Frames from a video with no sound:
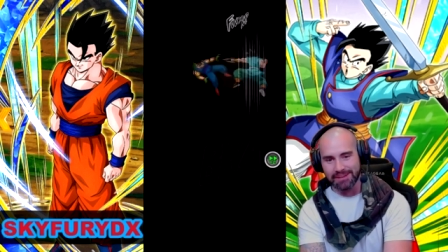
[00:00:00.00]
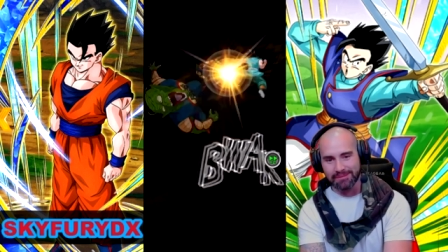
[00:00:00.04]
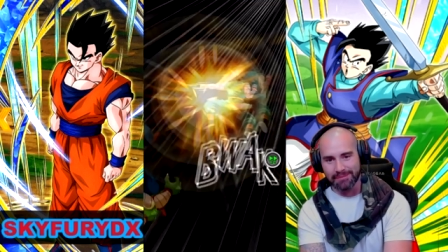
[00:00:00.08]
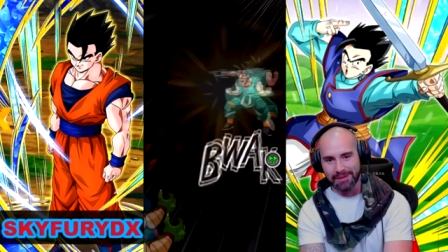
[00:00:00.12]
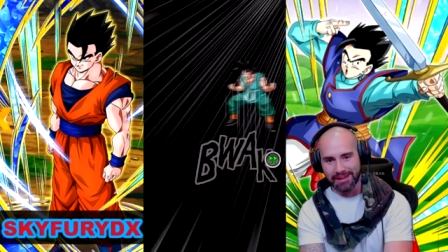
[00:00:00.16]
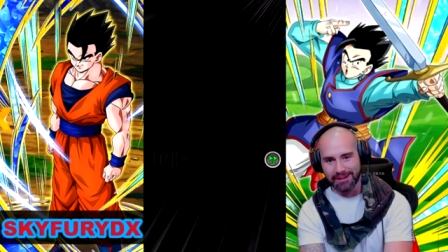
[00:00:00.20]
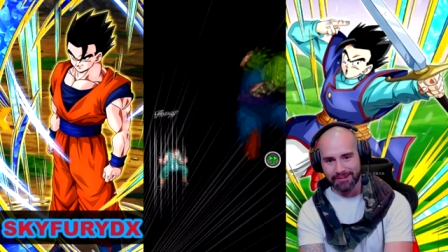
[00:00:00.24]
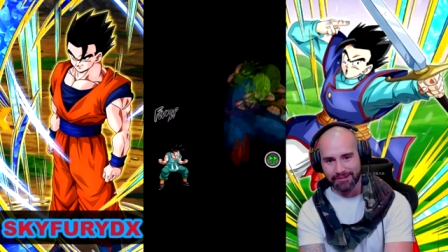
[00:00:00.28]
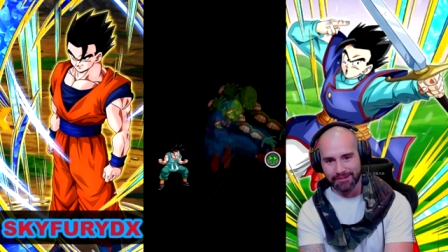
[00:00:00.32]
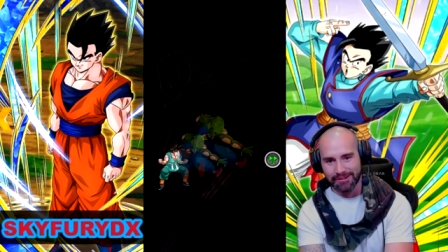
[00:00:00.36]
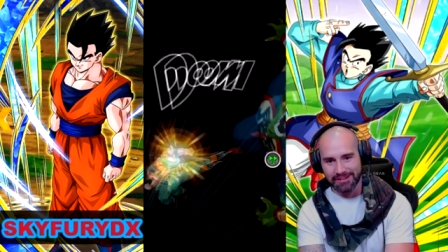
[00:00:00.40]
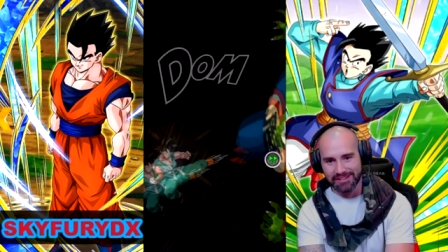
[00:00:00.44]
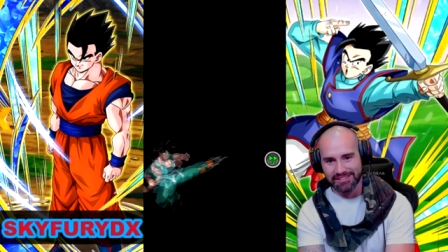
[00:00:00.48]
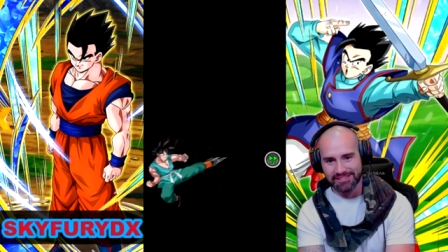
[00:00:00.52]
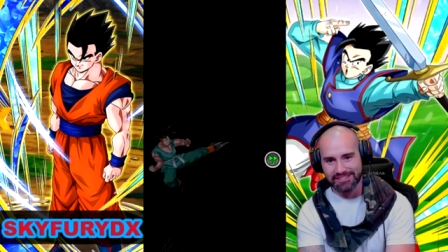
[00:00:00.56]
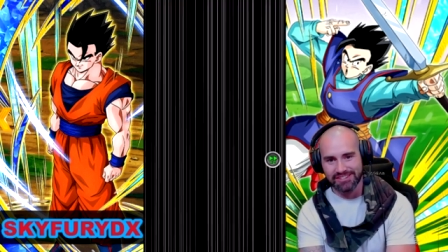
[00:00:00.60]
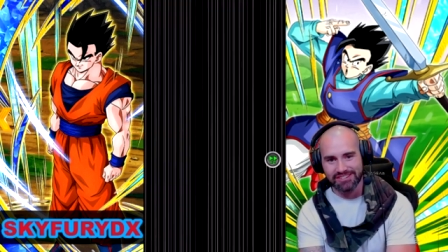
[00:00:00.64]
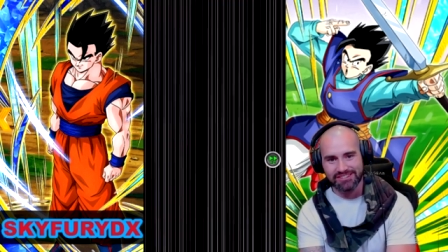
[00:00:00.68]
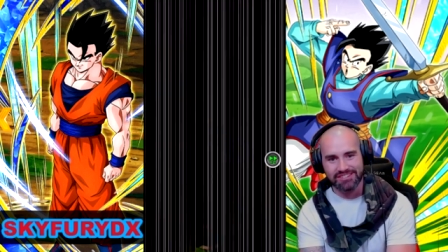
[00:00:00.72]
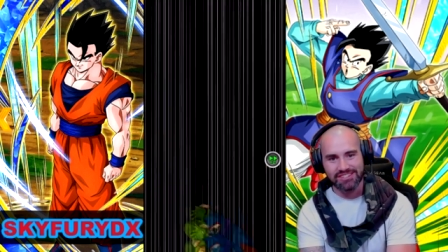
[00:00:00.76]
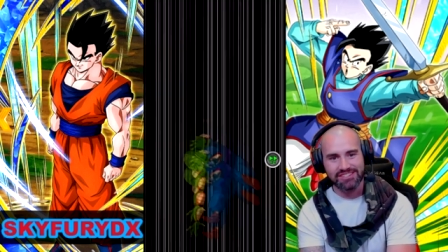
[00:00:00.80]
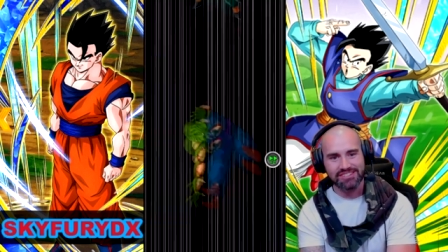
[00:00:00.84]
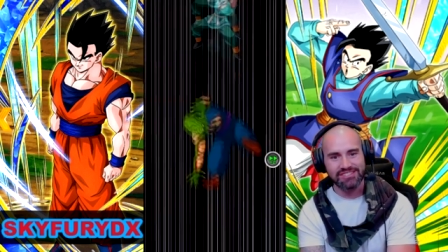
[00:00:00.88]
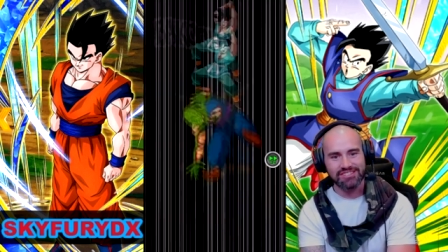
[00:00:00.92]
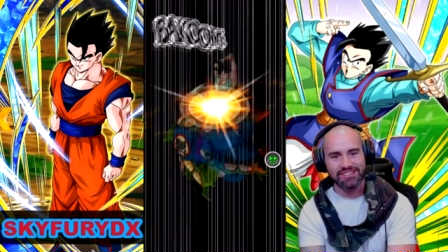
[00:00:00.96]
battle, is you're
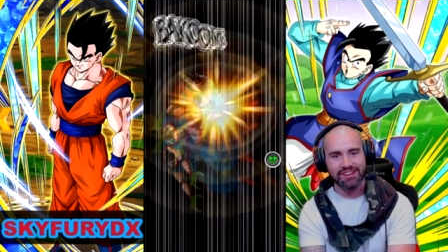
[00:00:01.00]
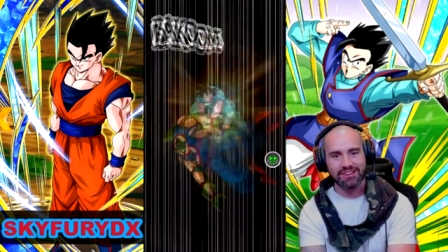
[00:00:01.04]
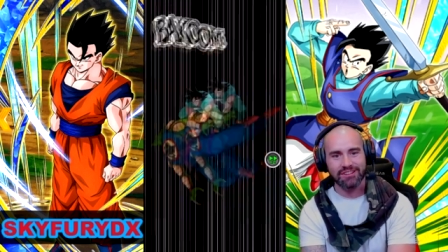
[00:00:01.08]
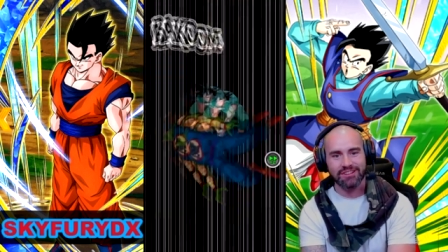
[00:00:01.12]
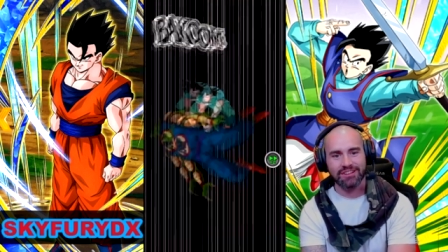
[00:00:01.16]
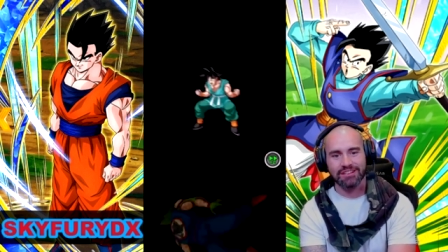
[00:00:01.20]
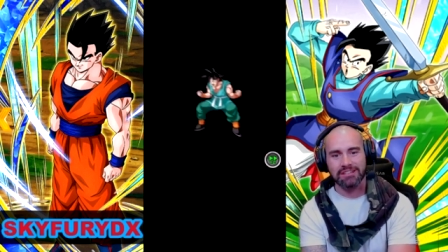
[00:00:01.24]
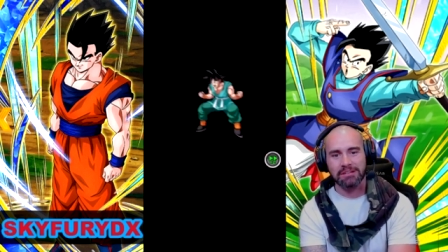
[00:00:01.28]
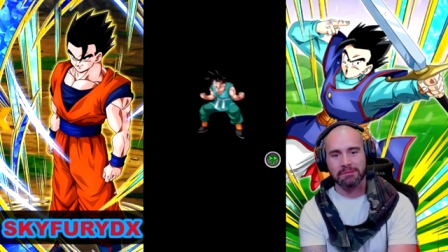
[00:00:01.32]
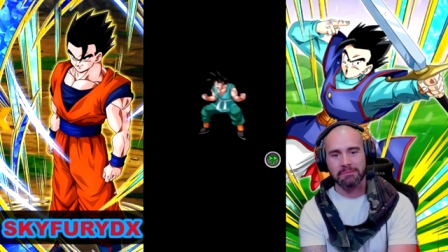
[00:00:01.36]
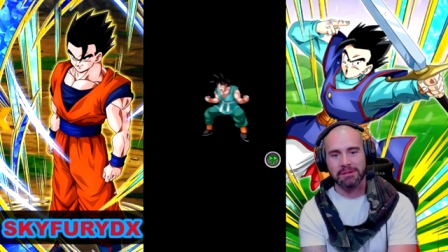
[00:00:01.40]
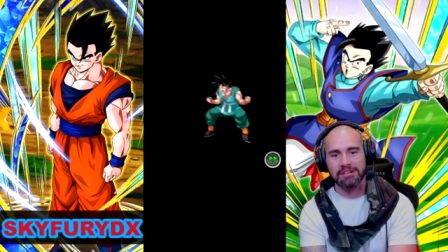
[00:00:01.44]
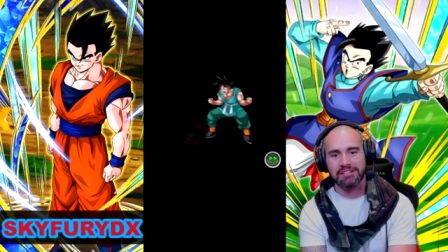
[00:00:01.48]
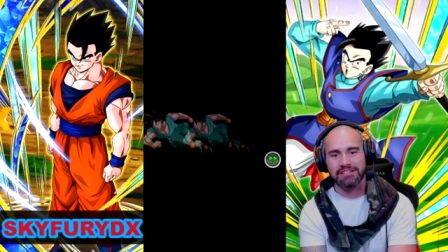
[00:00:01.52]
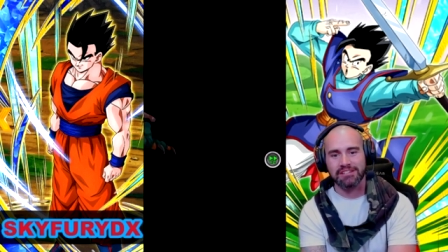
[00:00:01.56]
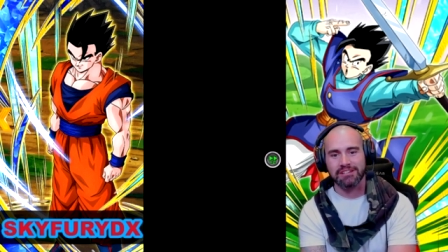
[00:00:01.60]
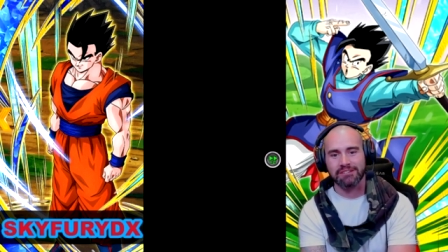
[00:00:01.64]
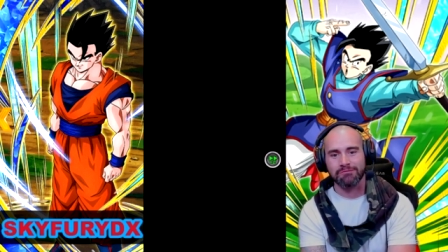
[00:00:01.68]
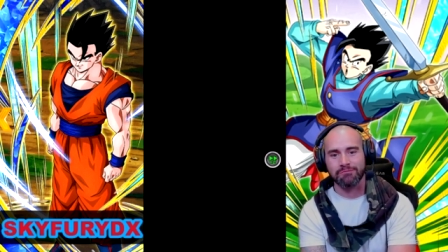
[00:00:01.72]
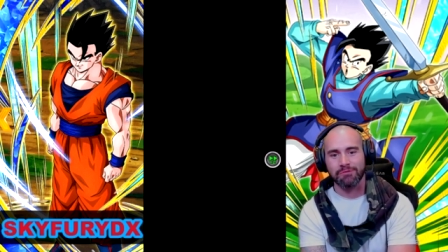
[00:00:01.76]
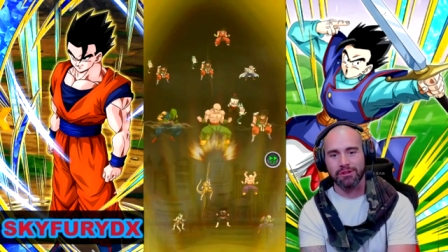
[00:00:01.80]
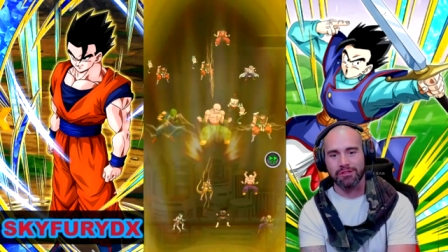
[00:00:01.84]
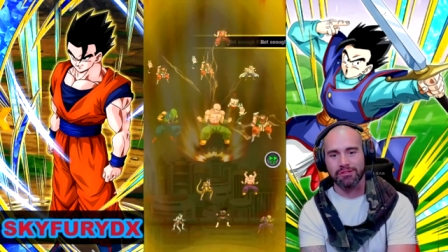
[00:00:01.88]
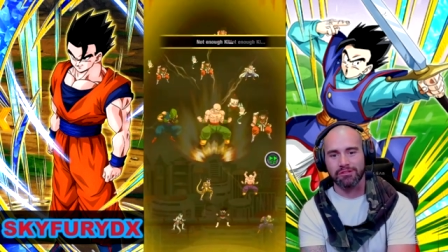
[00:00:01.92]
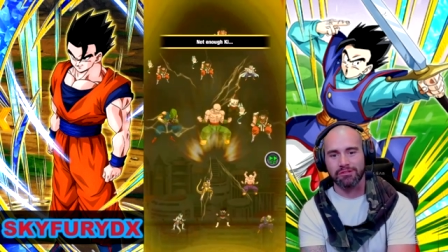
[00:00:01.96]
just so
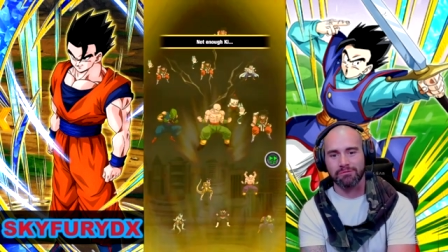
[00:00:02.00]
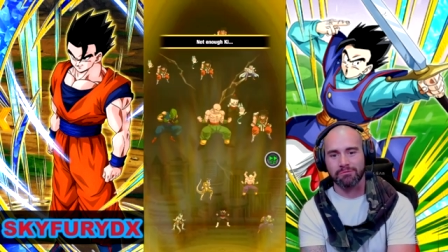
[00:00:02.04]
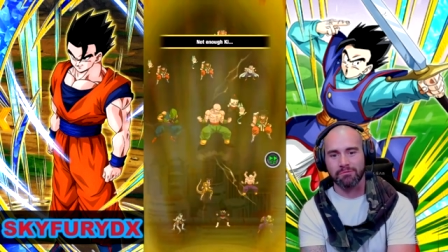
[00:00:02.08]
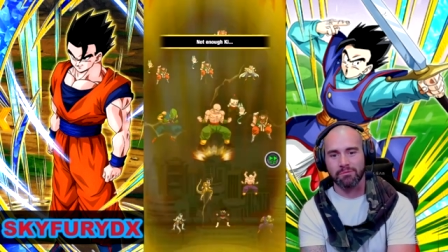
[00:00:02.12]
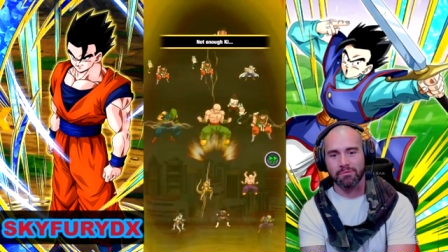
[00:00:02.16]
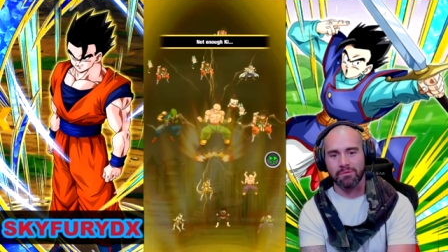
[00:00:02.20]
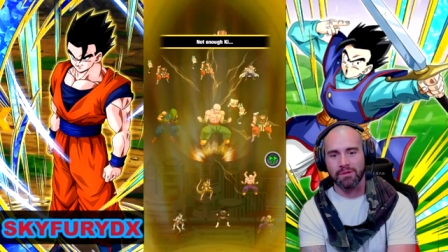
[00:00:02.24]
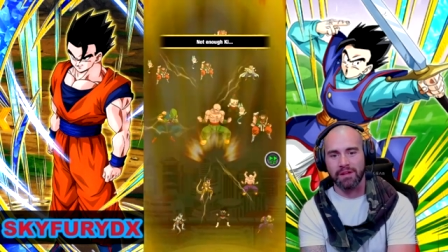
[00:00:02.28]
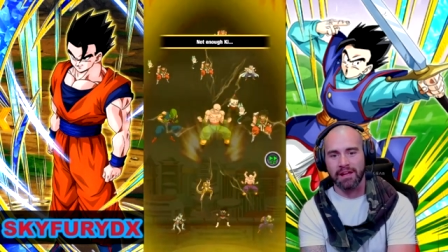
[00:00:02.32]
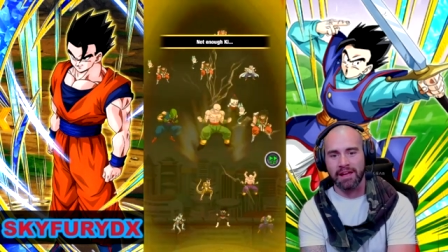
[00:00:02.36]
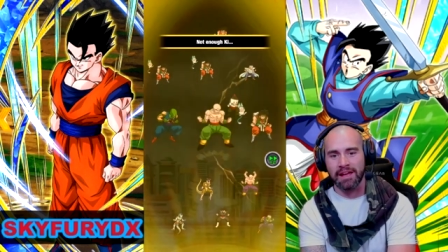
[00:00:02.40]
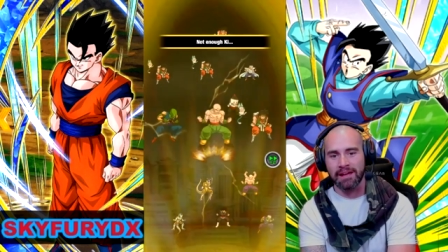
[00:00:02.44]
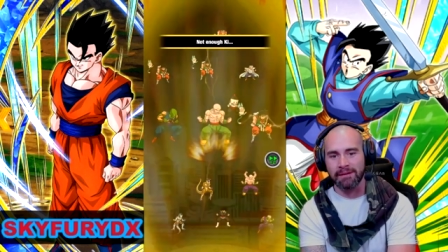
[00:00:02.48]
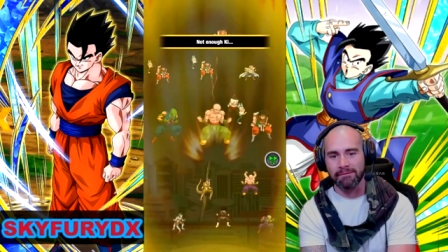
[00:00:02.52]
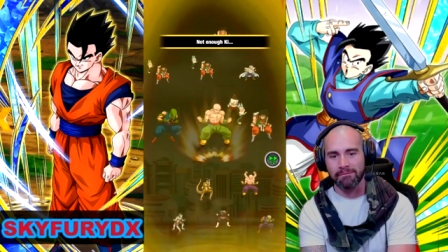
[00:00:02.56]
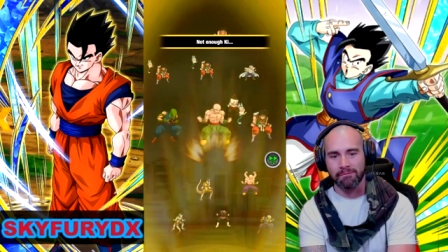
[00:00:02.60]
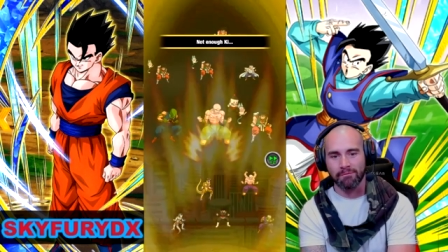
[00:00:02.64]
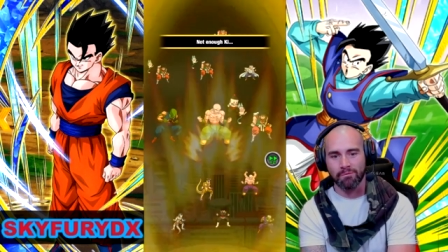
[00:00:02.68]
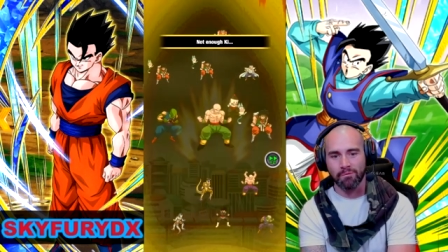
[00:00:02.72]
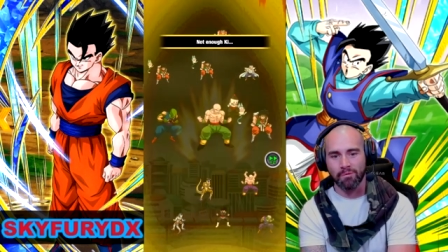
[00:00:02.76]
limited with uh,